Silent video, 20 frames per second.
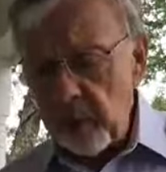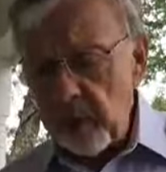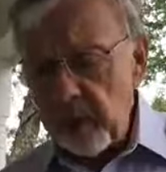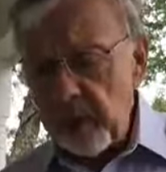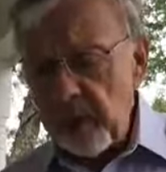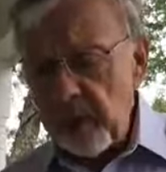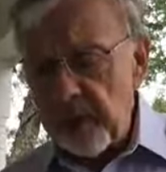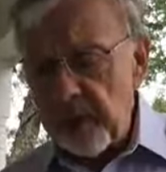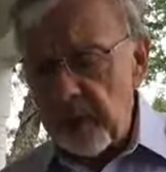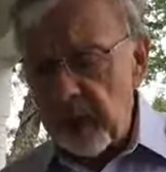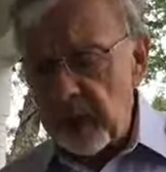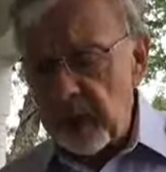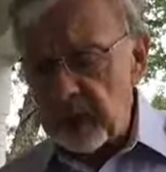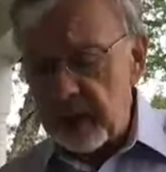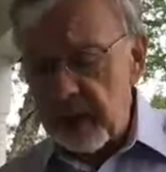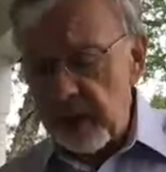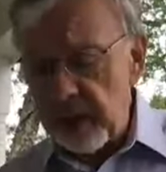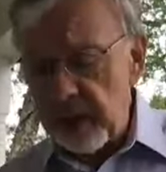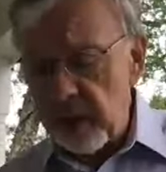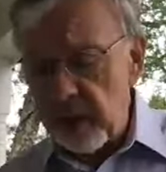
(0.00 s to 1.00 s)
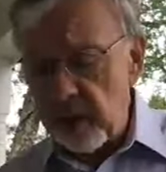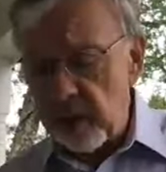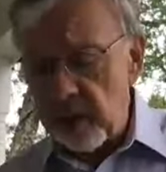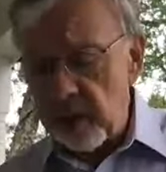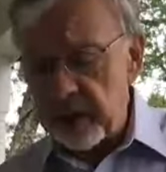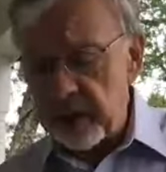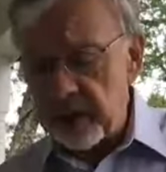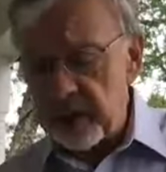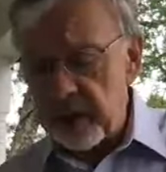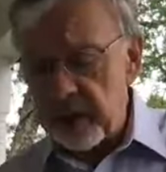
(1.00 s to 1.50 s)
One of the things I
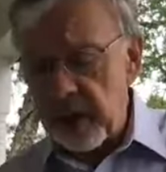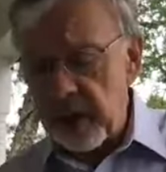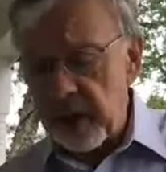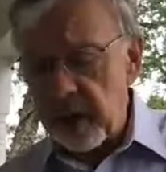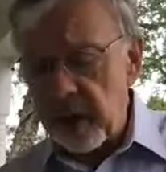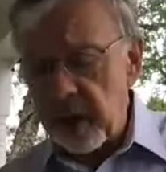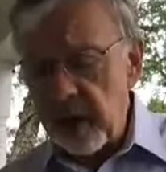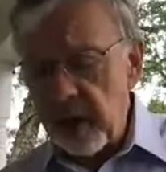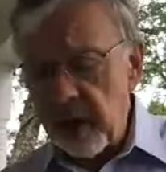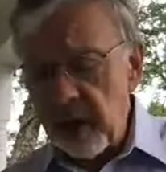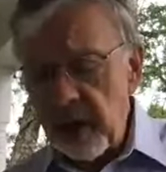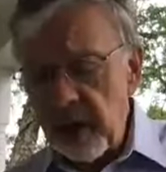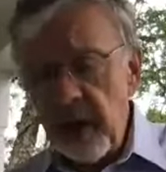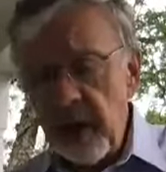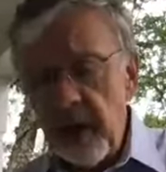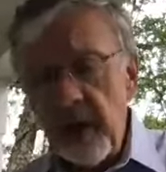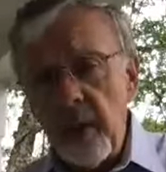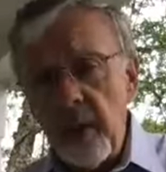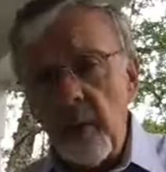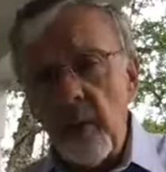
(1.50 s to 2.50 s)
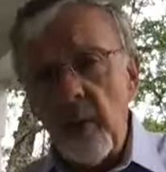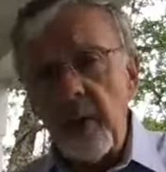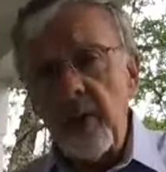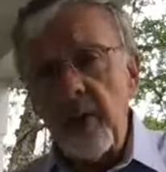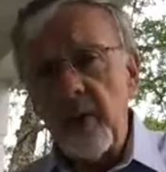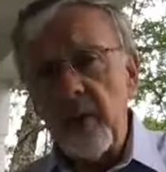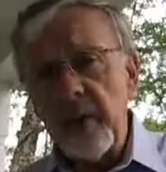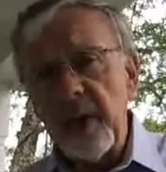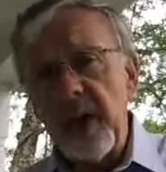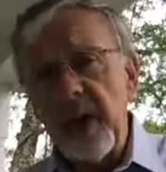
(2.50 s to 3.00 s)
noticed that one
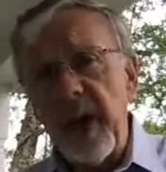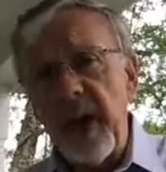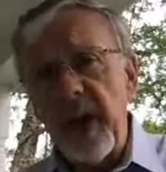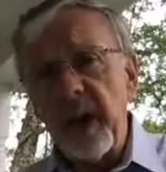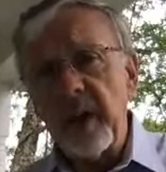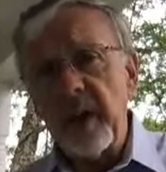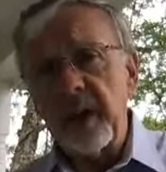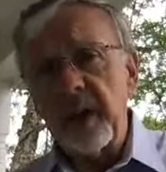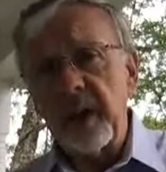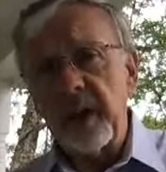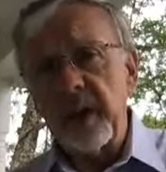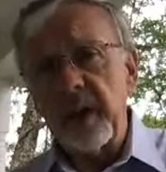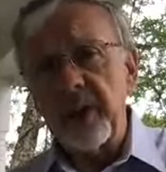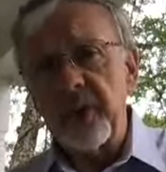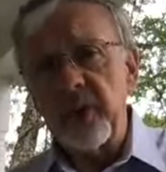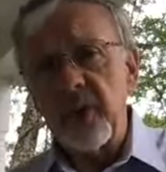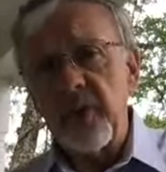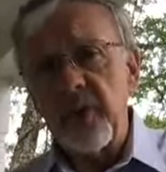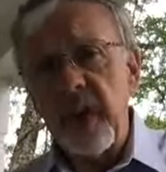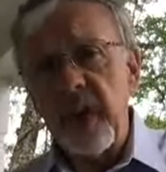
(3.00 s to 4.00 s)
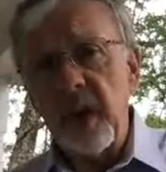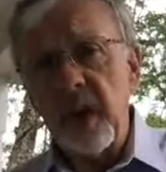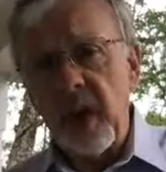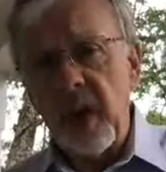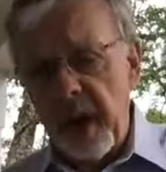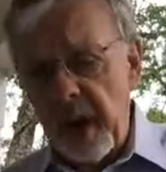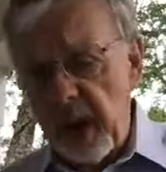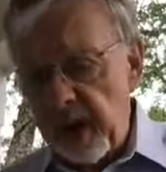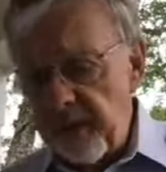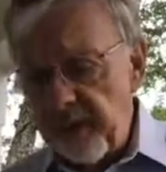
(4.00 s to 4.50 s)
of the realities of our
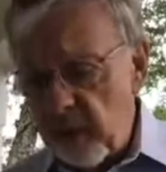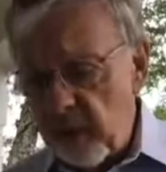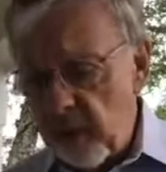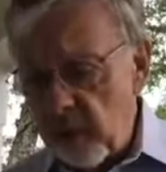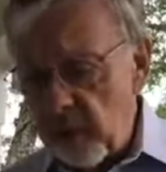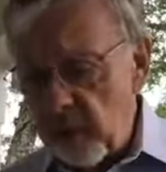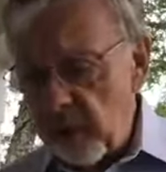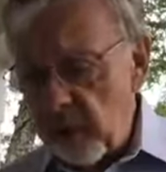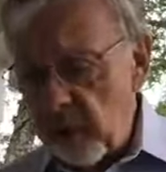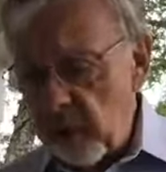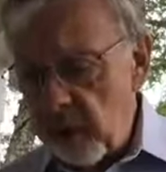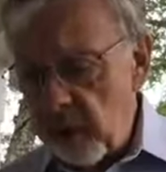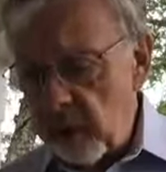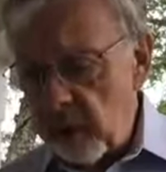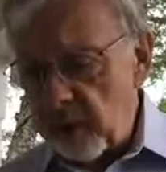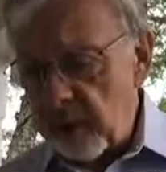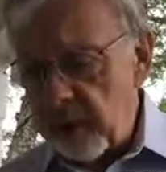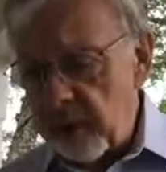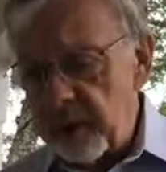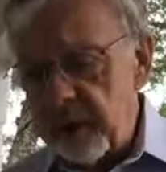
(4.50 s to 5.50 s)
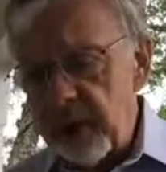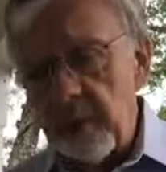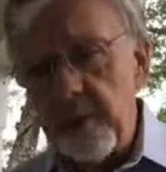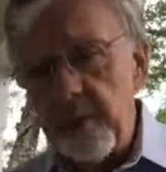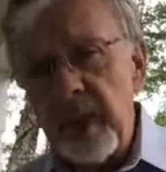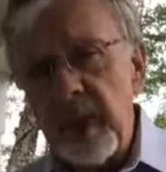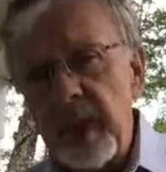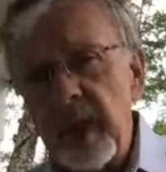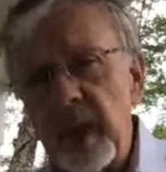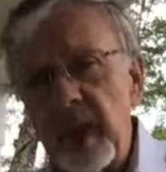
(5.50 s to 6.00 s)
life on earth is that
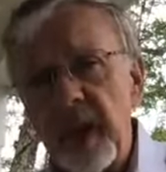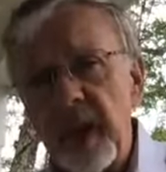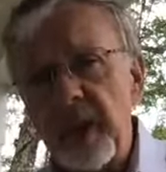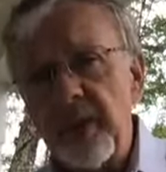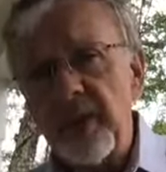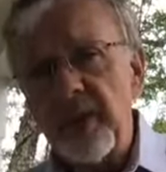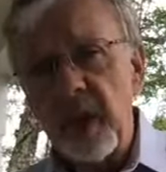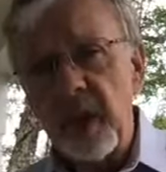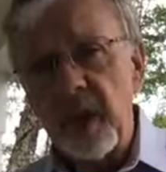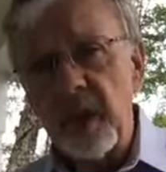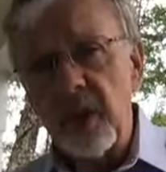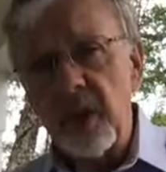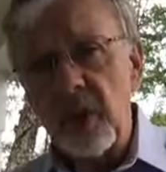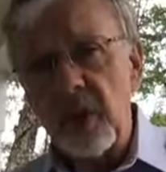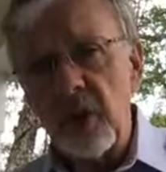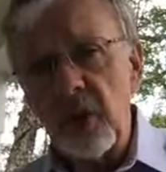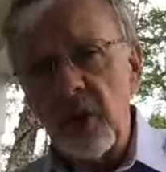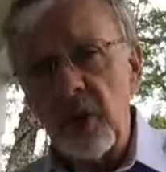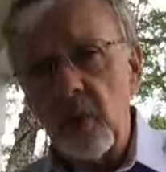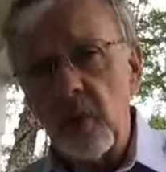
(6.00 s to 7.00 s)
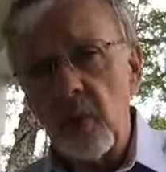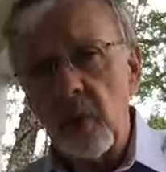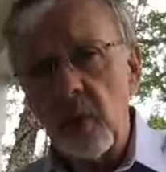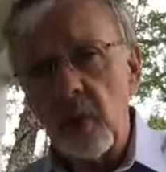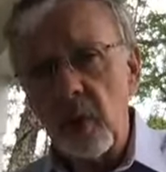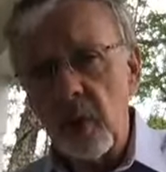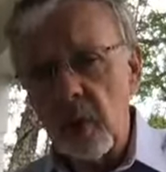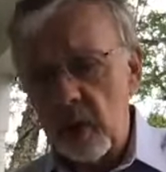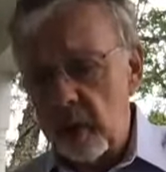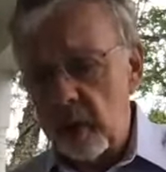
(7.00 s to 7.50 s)
man has a
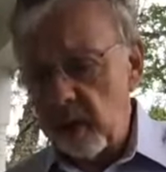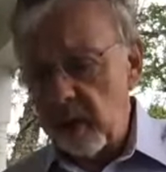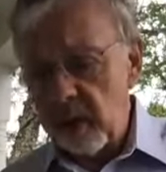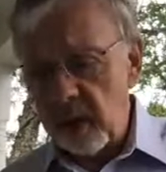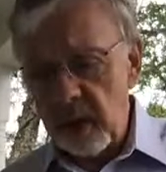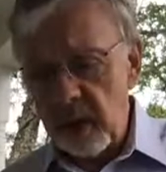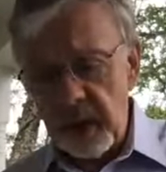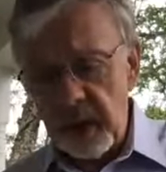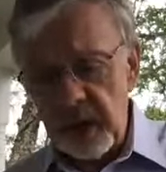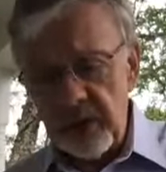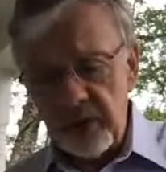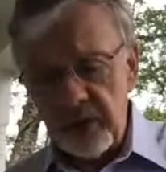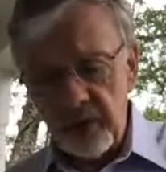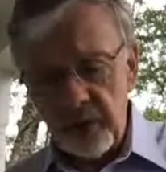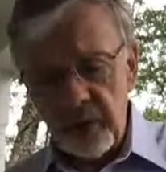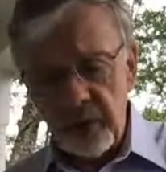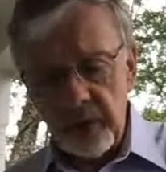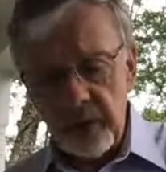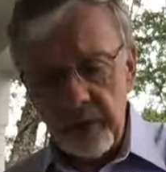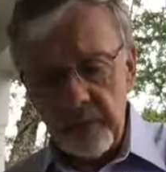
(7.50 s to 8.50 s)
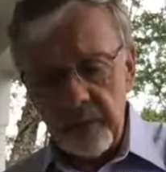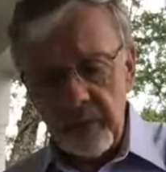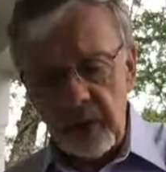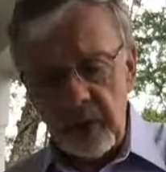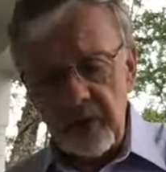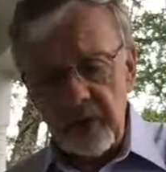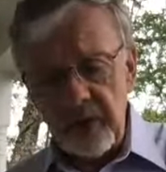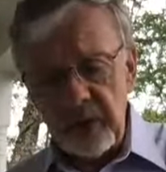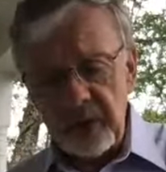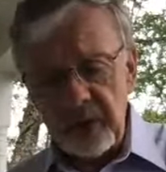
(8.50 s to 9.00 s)
dual nature.
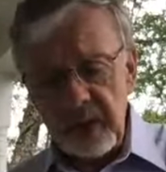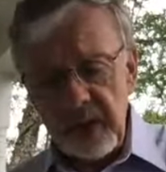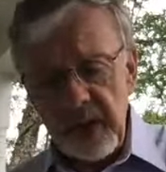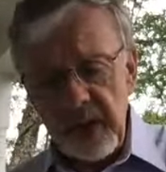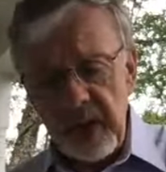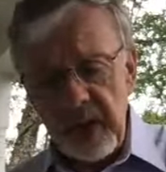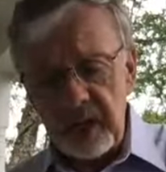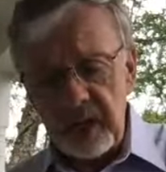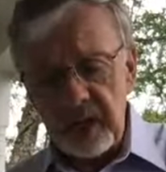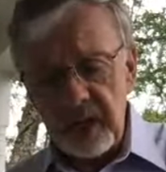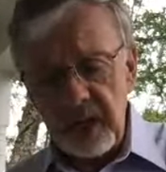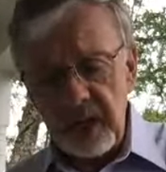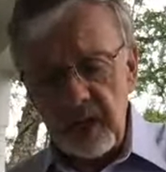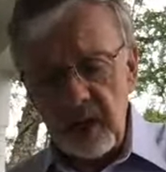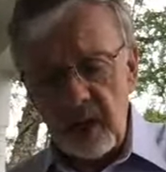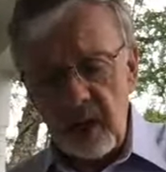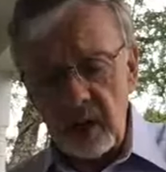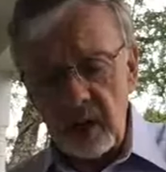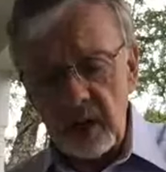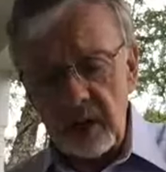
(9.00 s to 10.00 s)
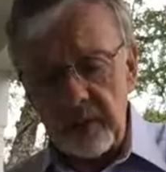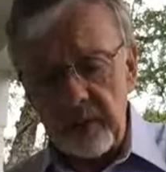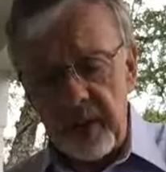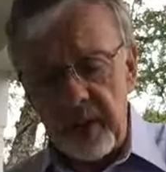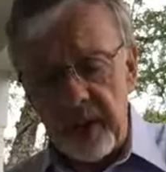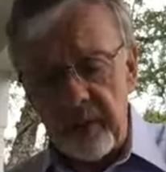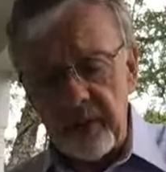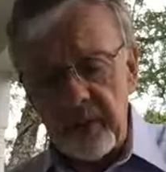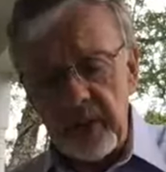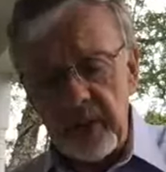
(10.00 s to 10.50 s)
In this text, he talks
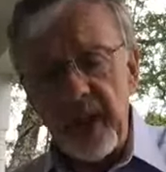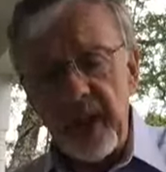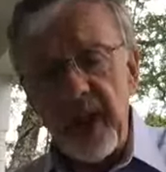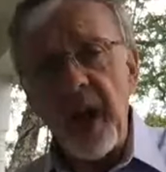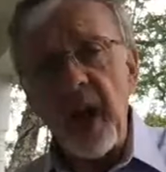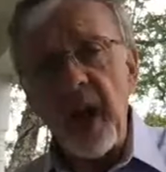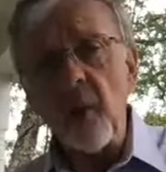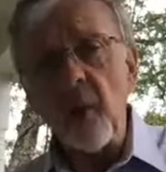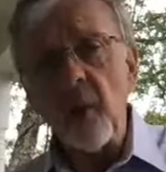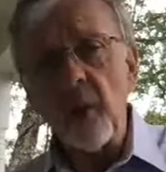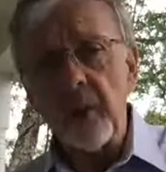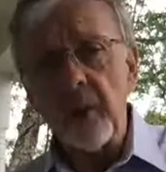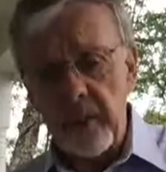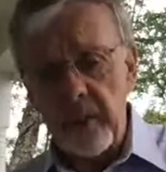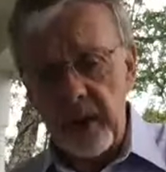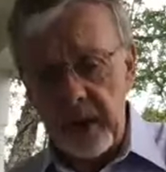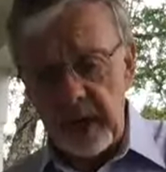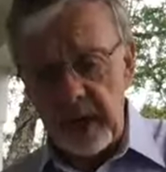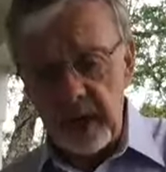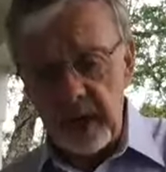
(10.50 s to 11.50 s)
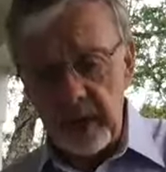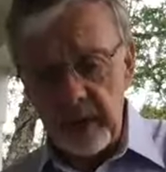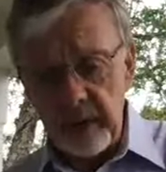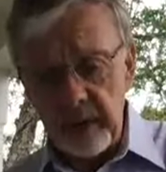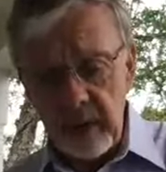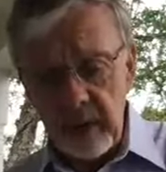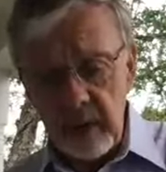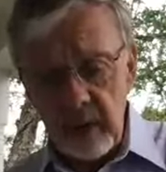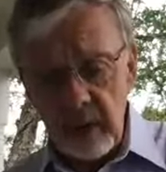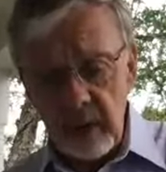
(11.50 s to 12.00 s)
about the outward man
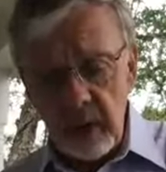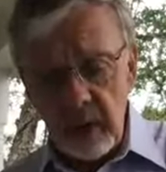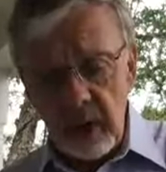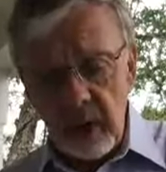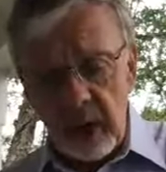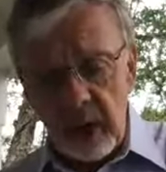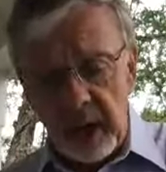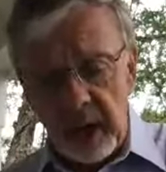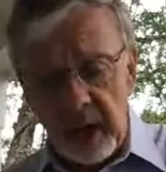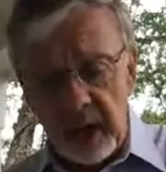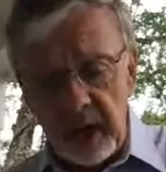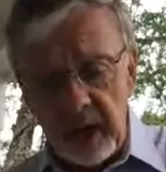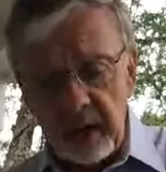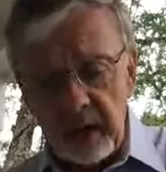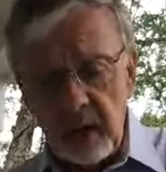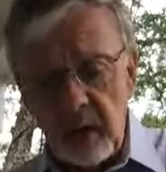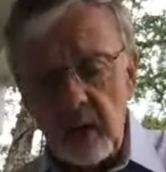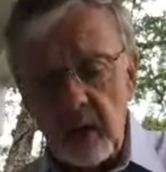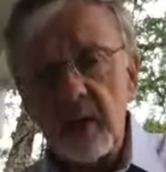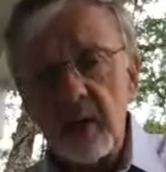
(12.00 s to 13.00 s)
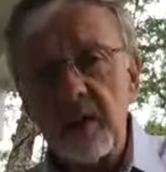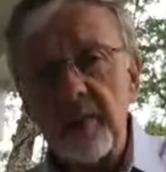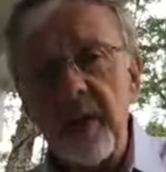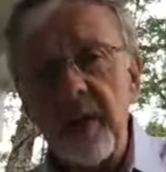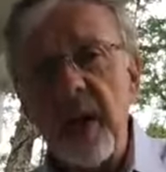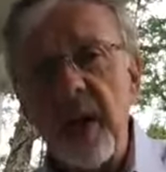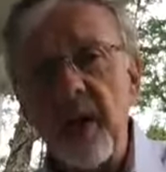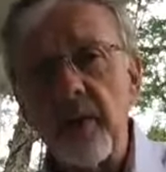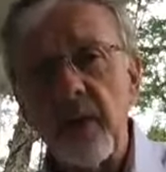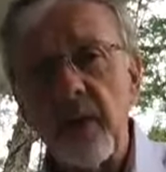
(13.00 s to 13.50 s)
and he talks
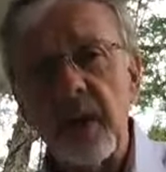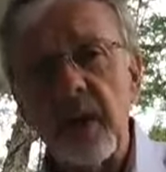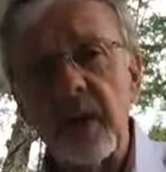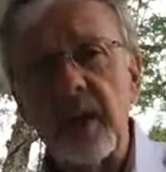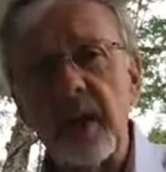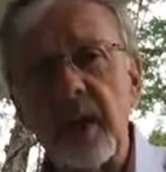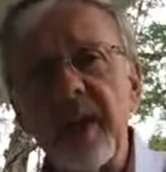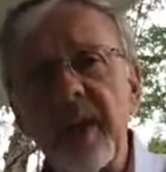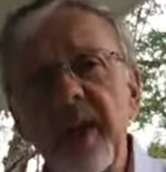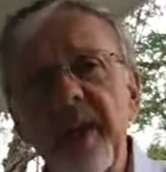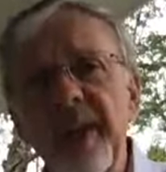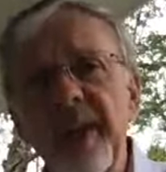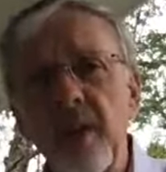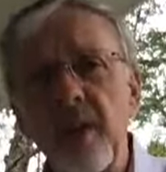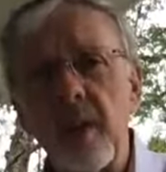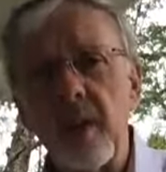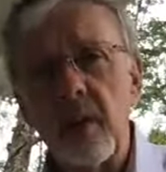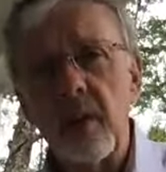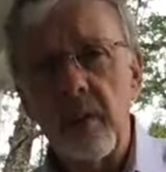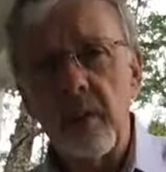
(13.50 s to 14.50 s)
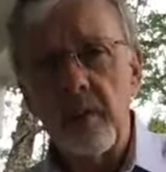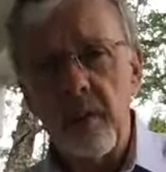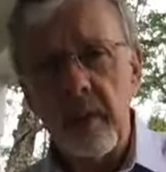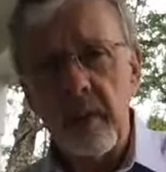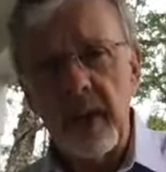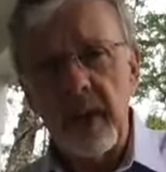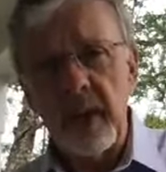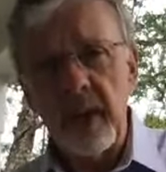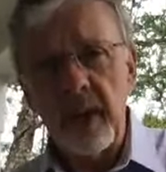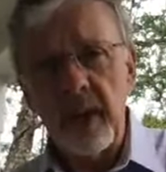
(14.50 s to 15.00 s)
about the inner
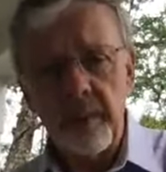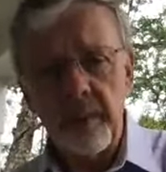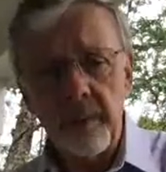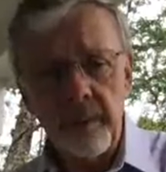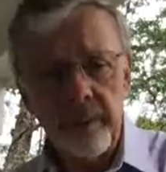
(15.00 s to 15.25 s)
man.